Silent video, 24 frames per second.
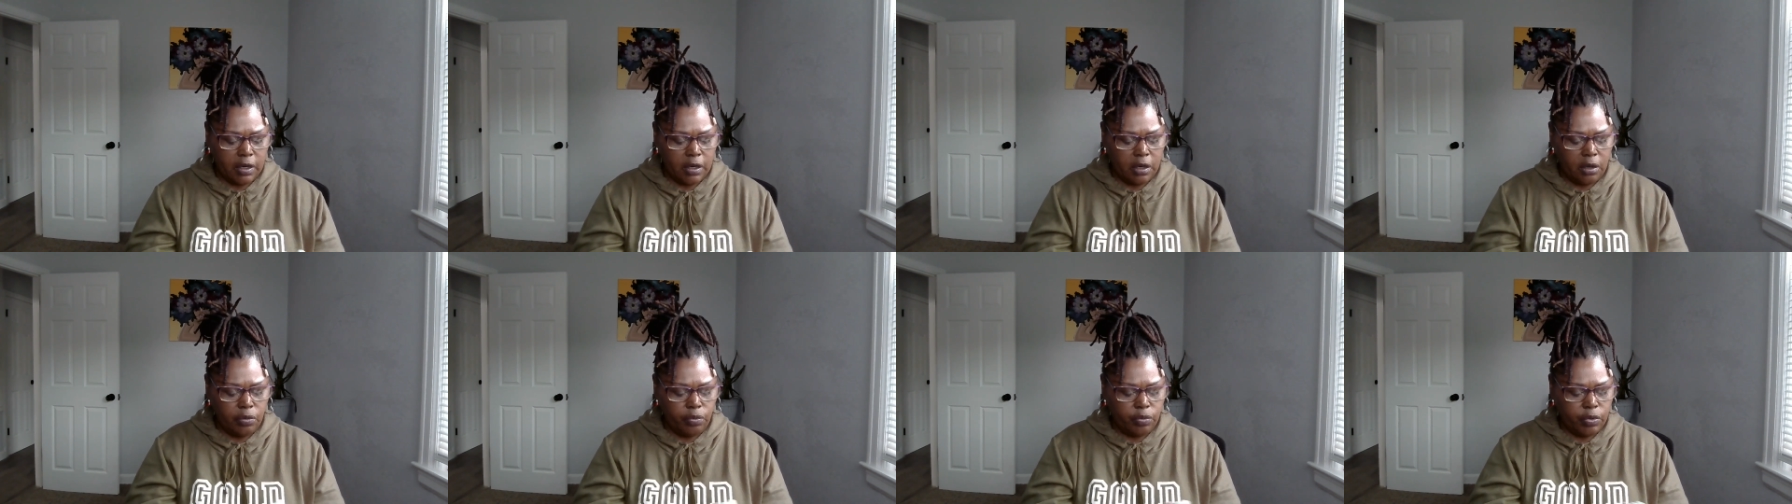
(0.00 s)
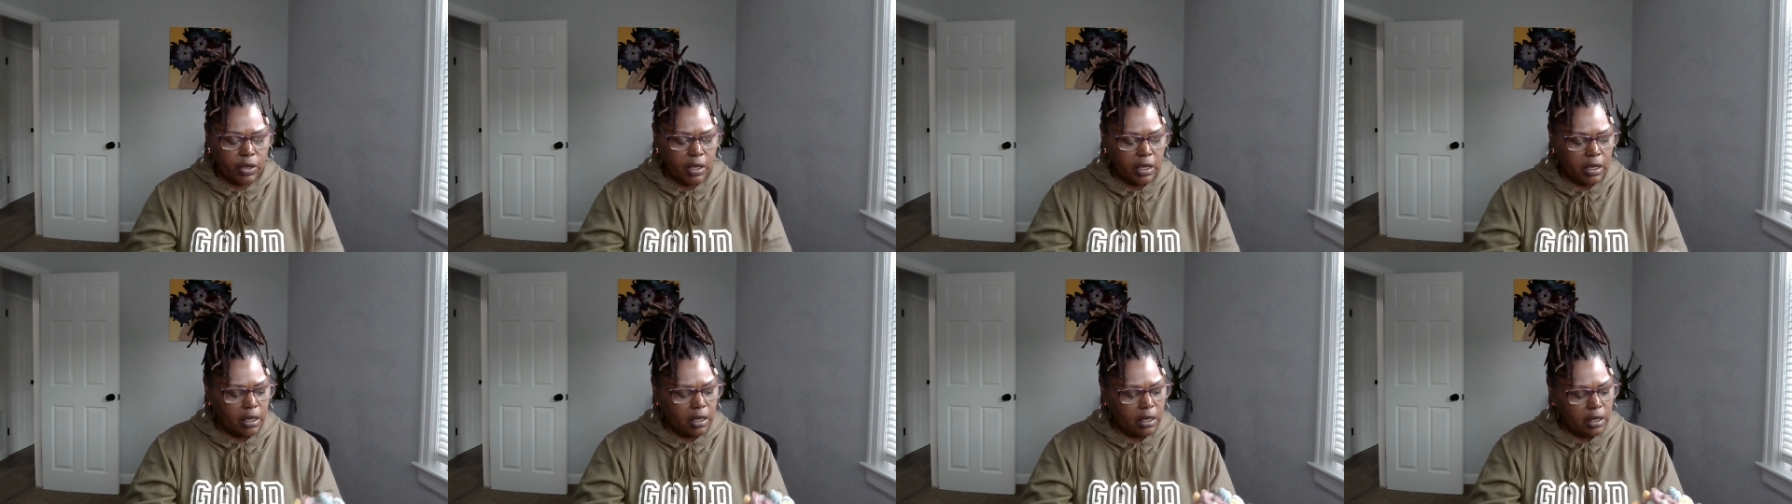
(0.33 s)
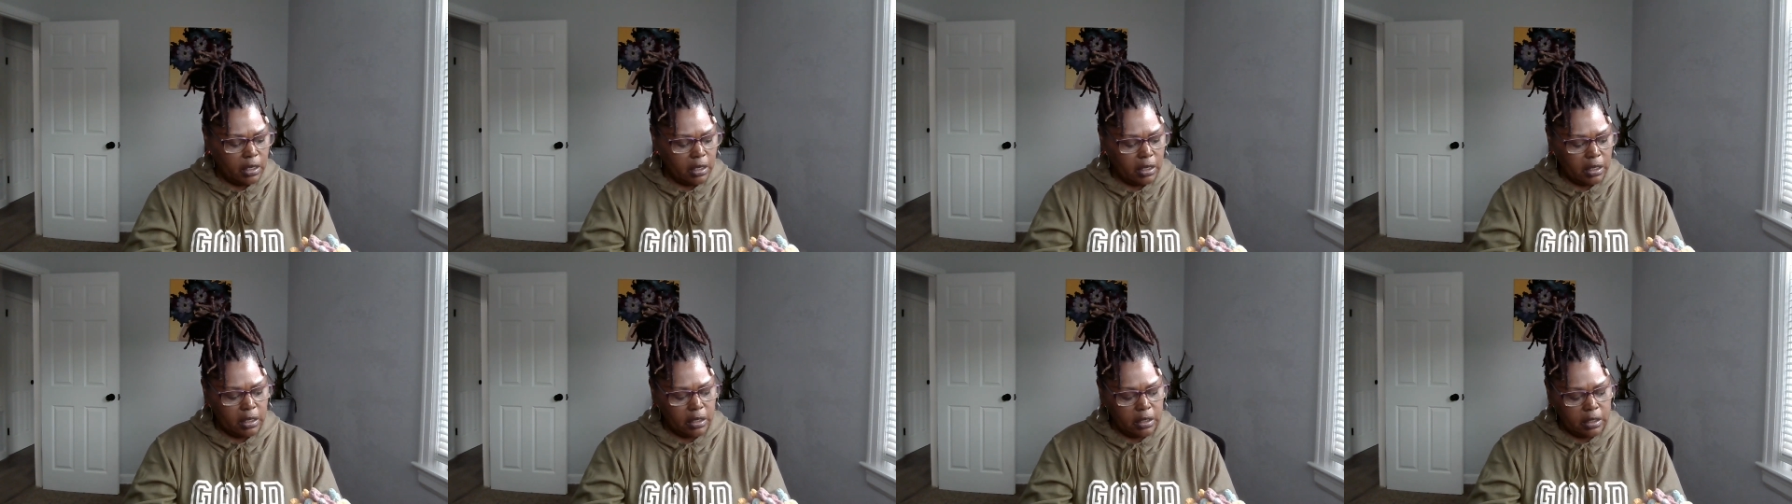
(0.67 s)
And it
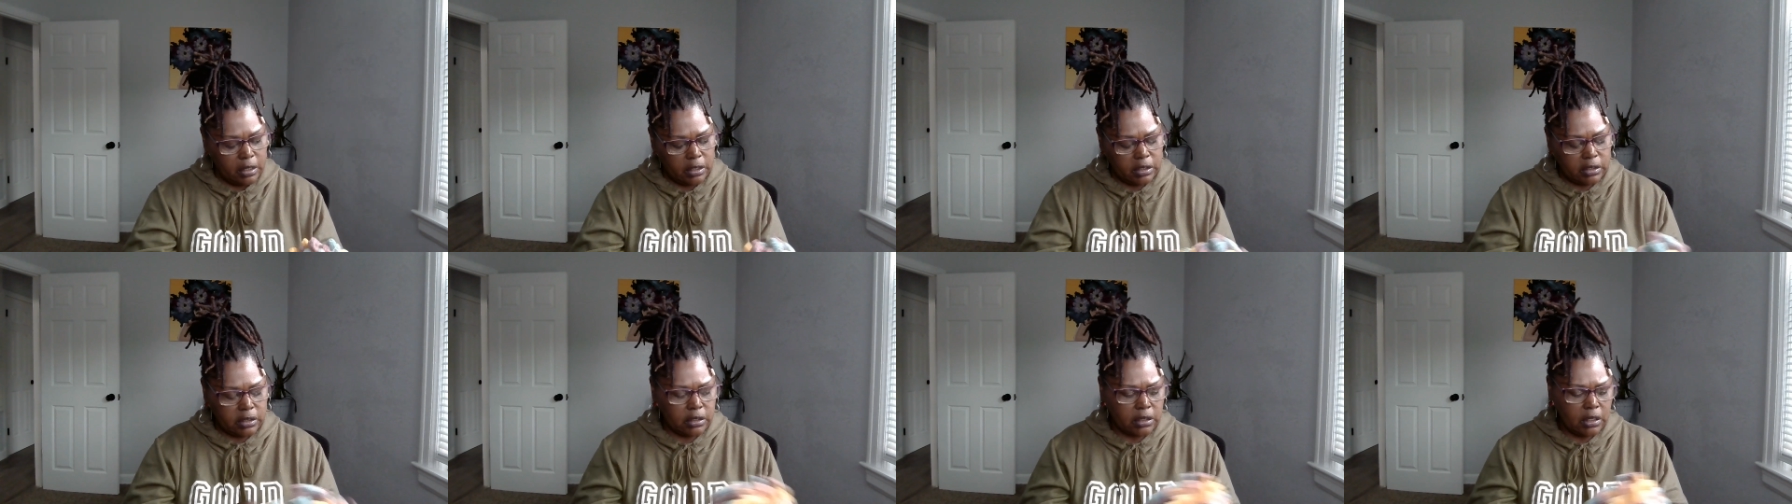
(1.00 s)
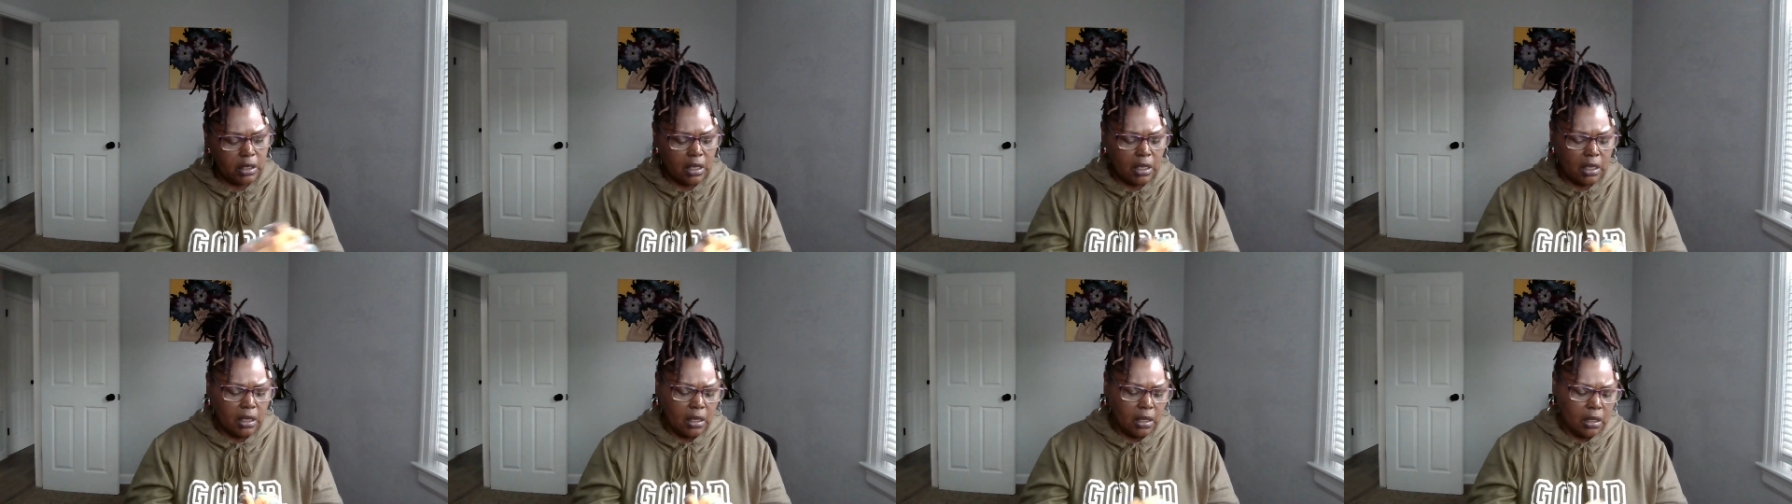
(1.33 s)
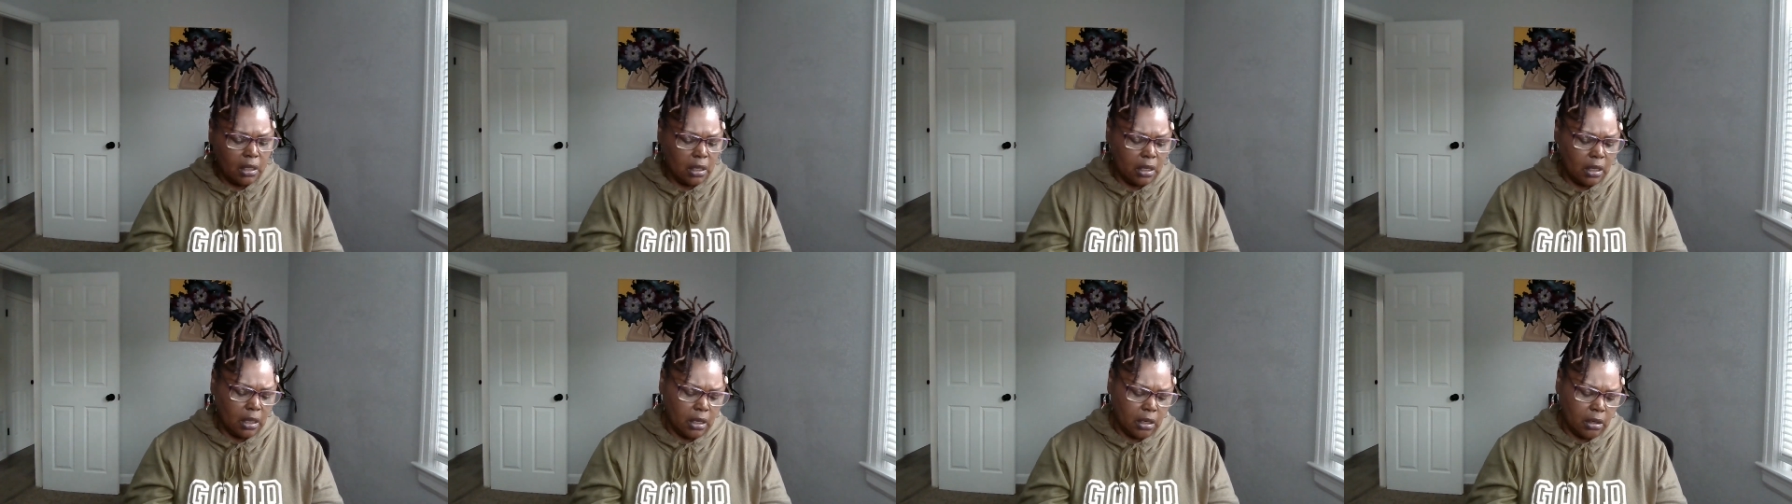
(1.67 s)
was,
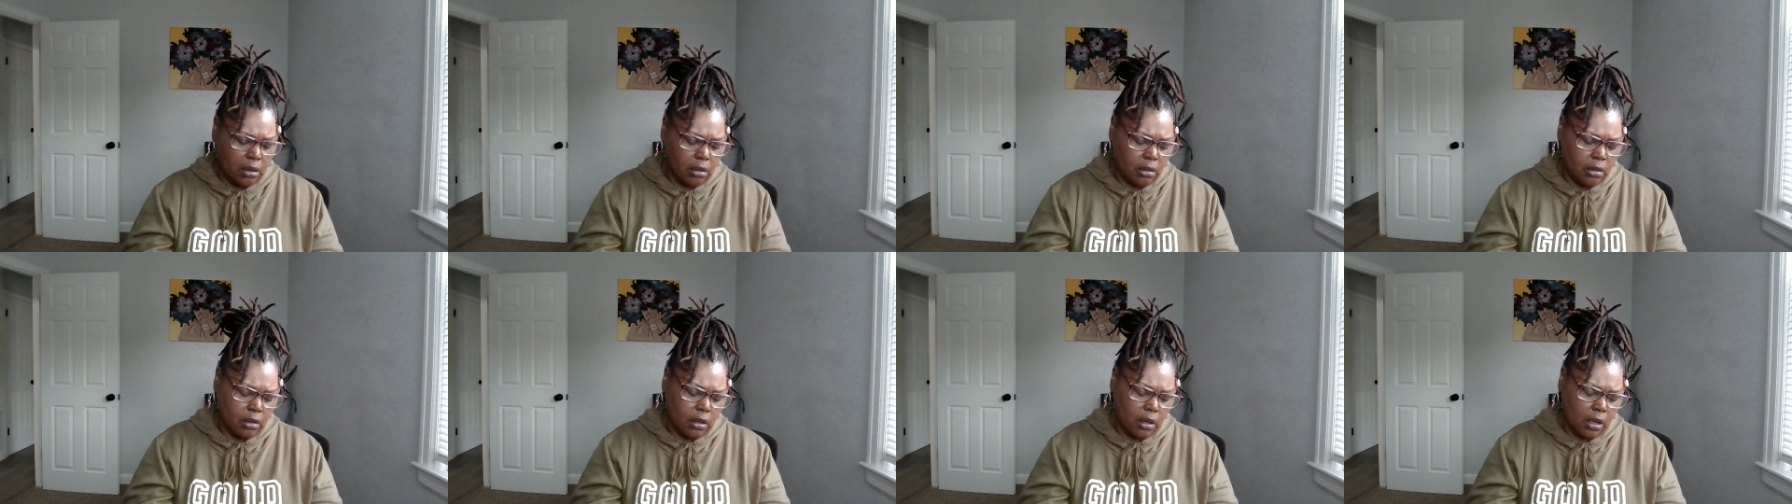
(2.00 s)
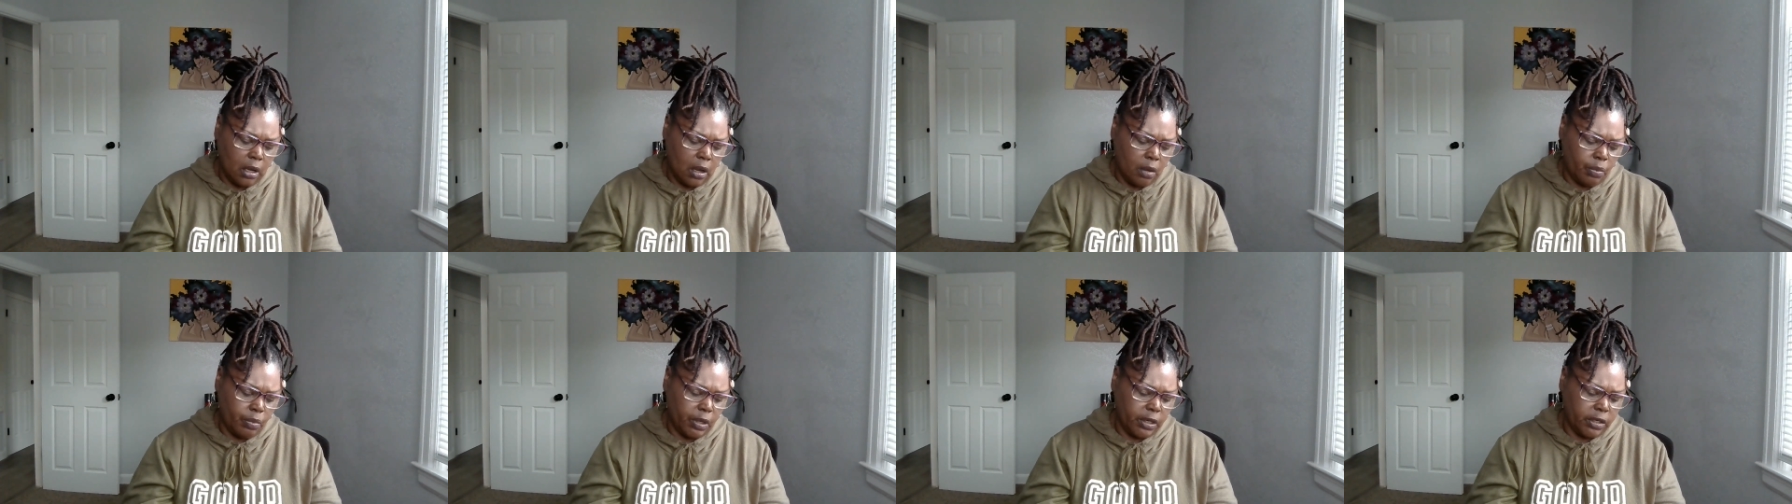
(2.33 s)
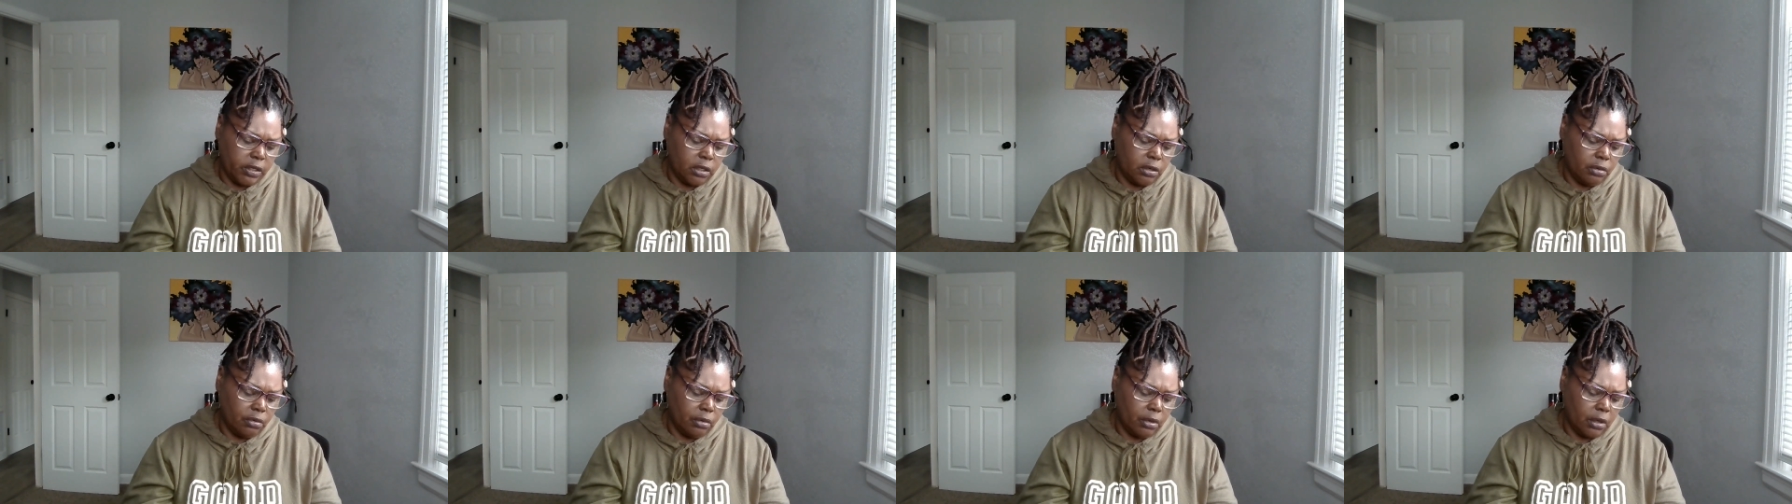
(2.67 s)
I don't know how
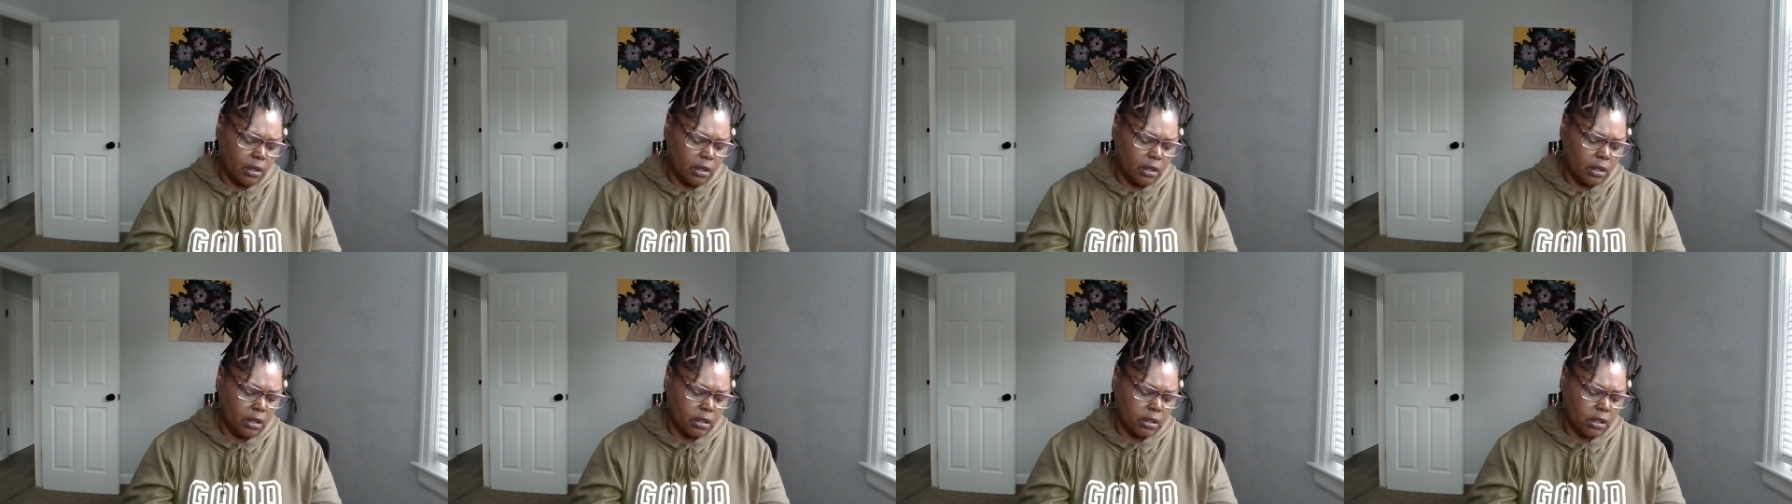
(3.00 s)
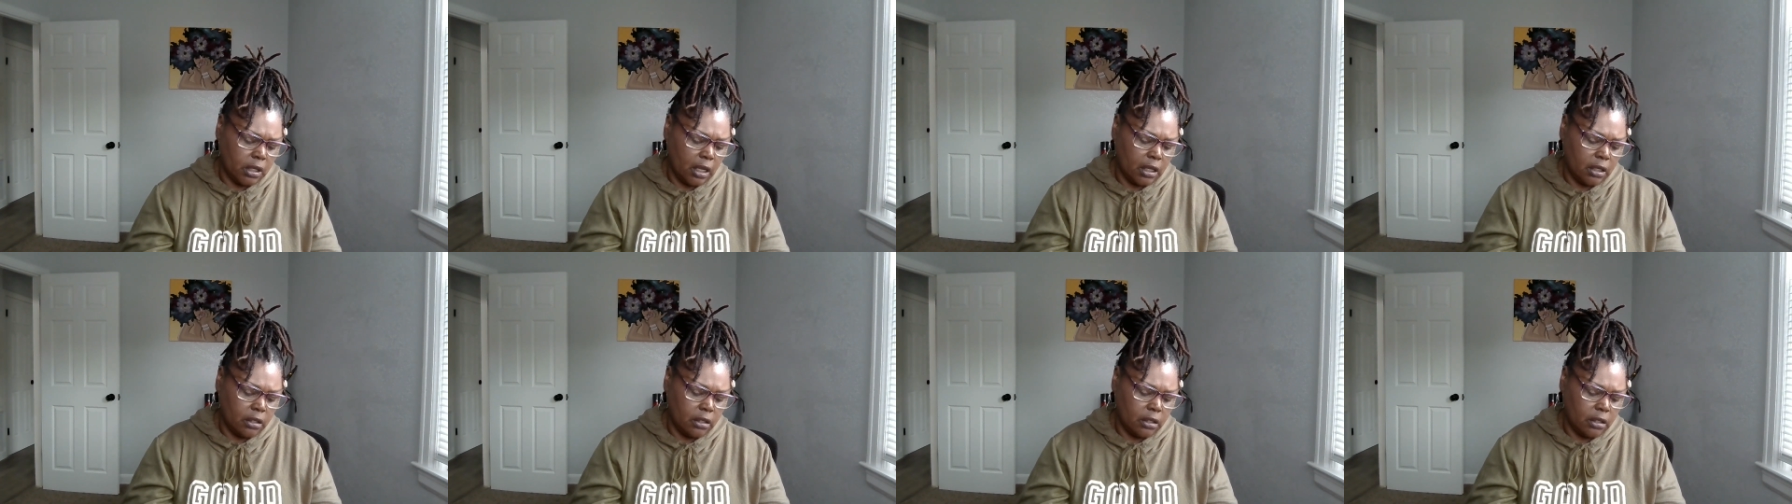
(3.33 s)
much it was.